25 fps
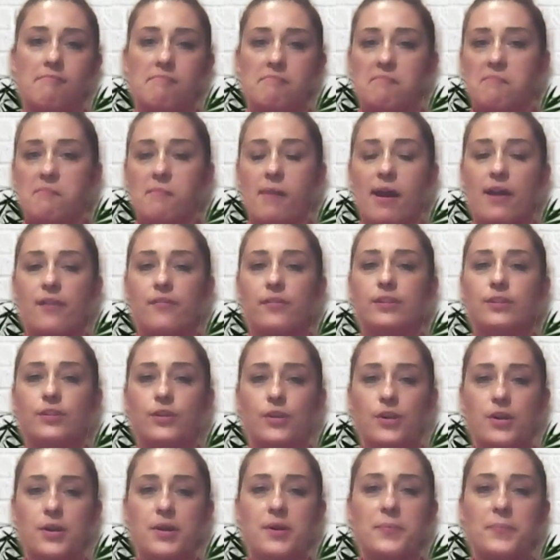my
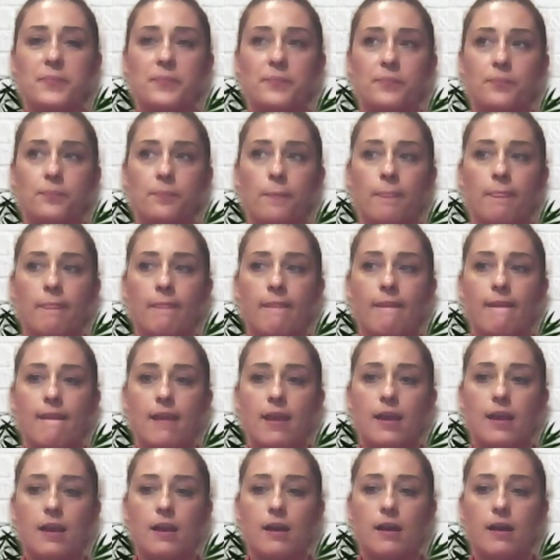return.
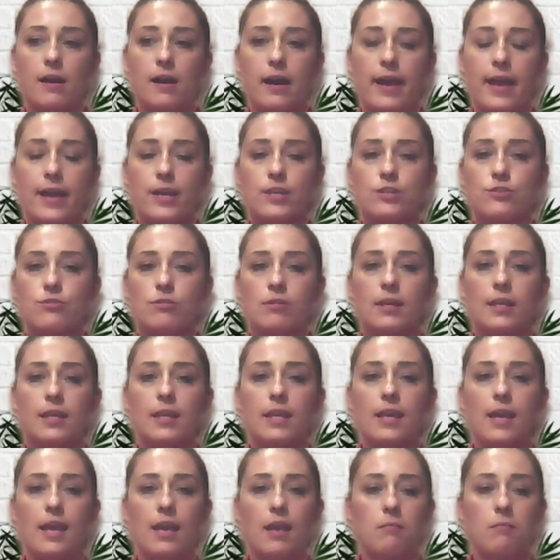I actually
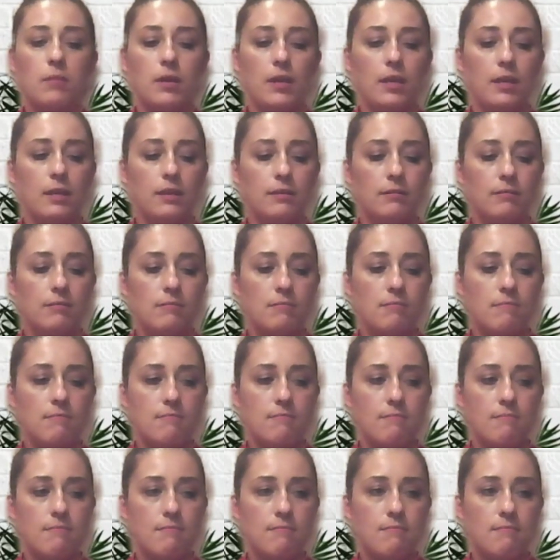came in
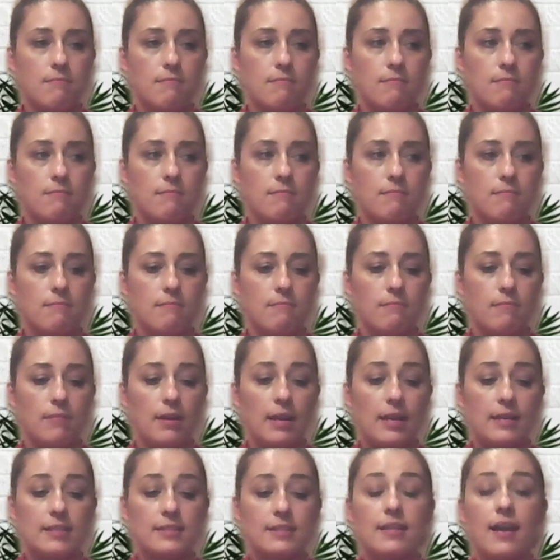
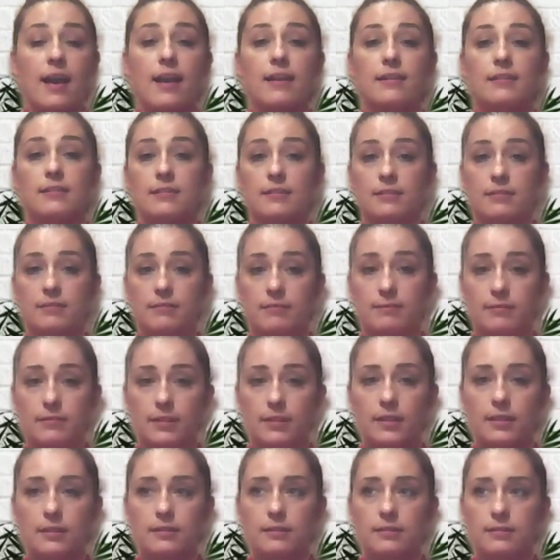last night
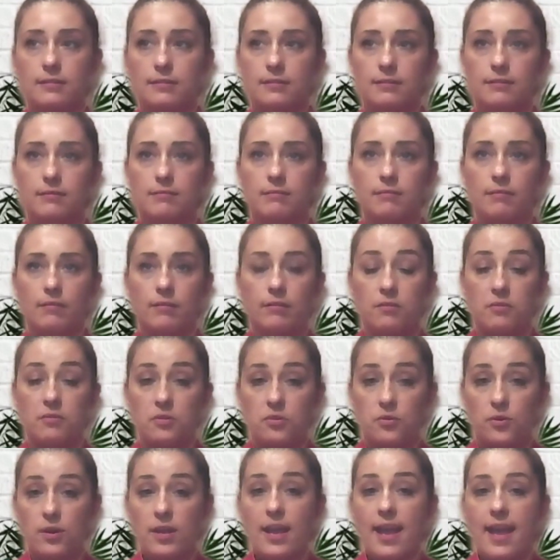at
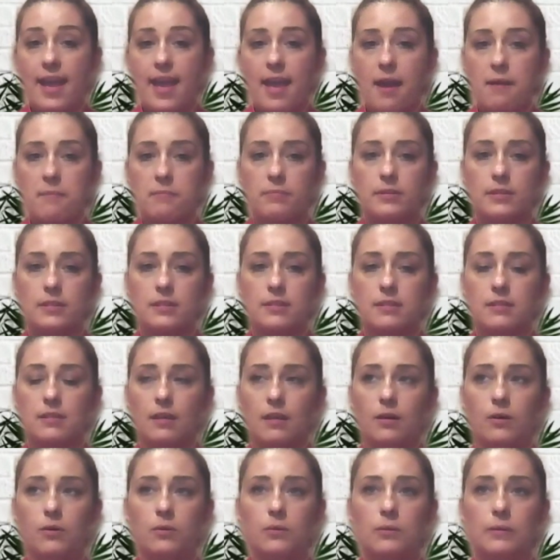3 a.m.
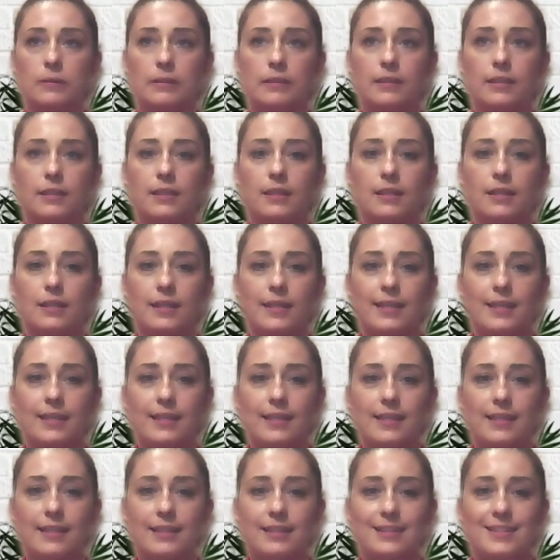So
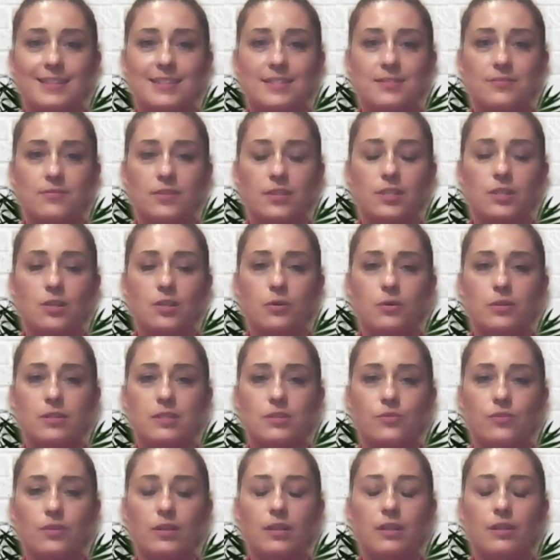this video is
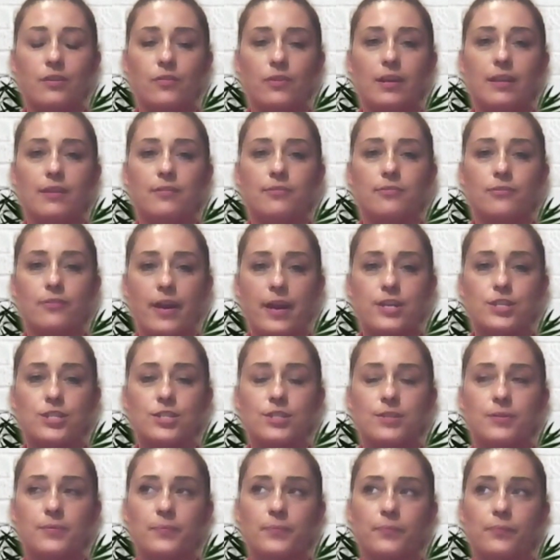really
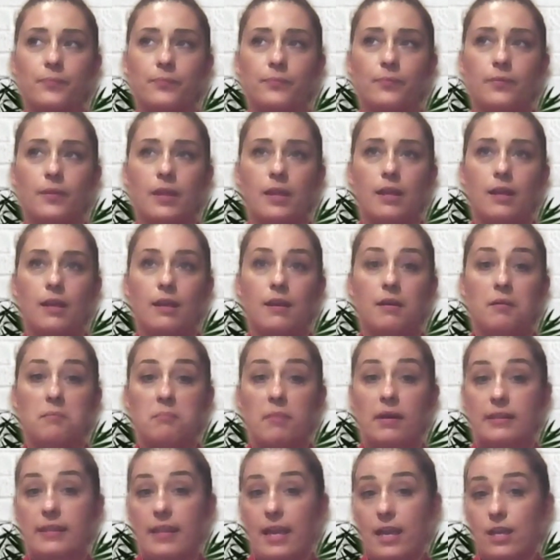fresh,
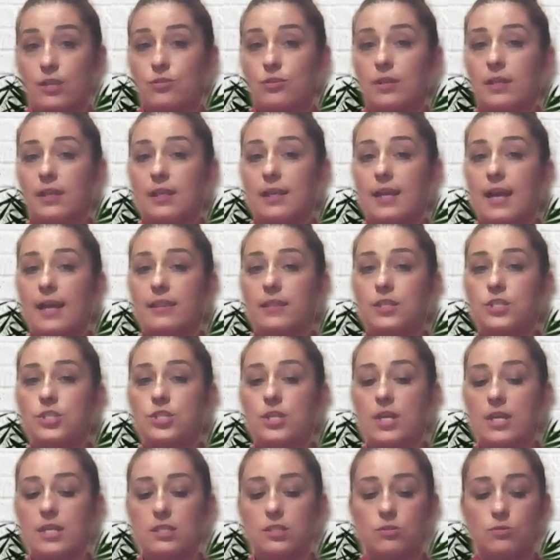but I actually got the
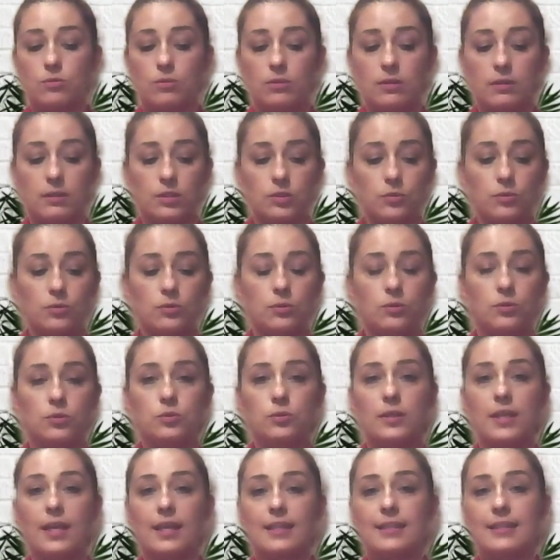chance to
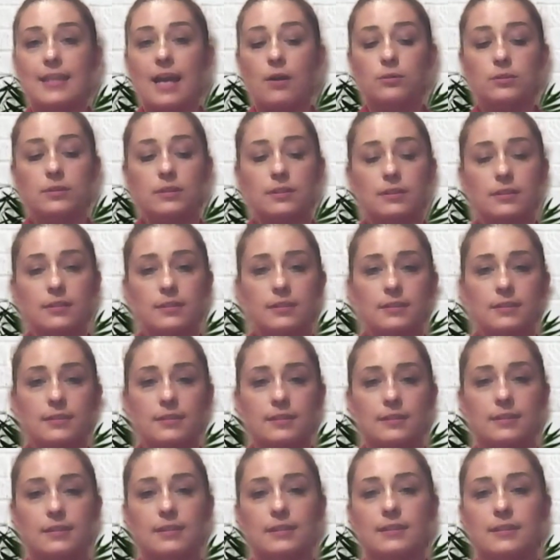get out
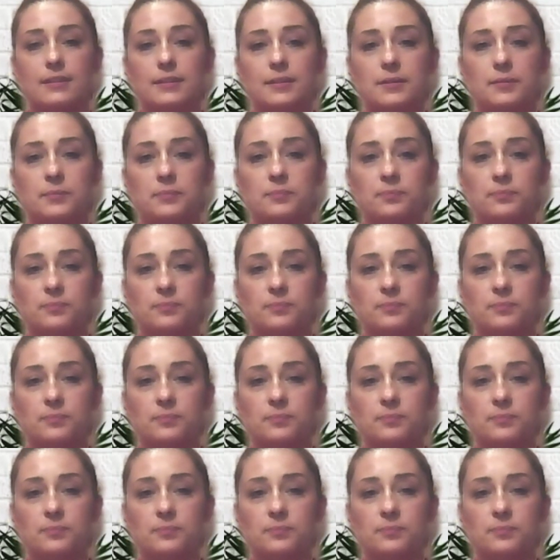um,